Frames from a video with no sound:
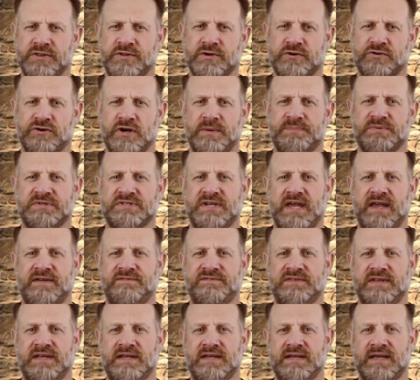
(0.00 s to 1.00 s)
The grip
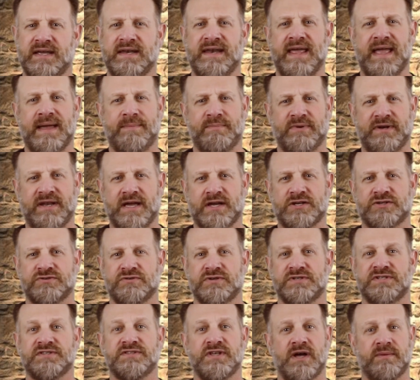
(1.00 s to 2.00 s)
safety and
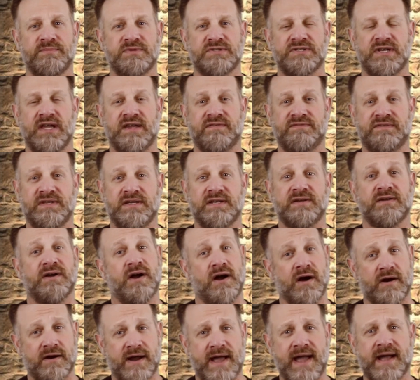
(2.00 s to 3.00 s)
ambidextrous thumb safety
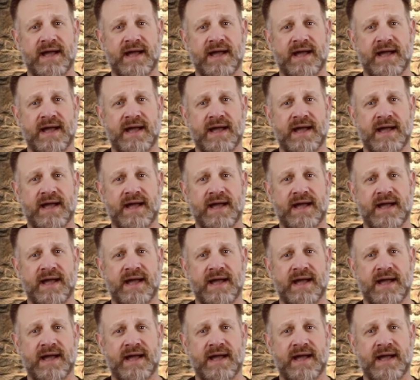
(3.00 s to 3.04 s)
are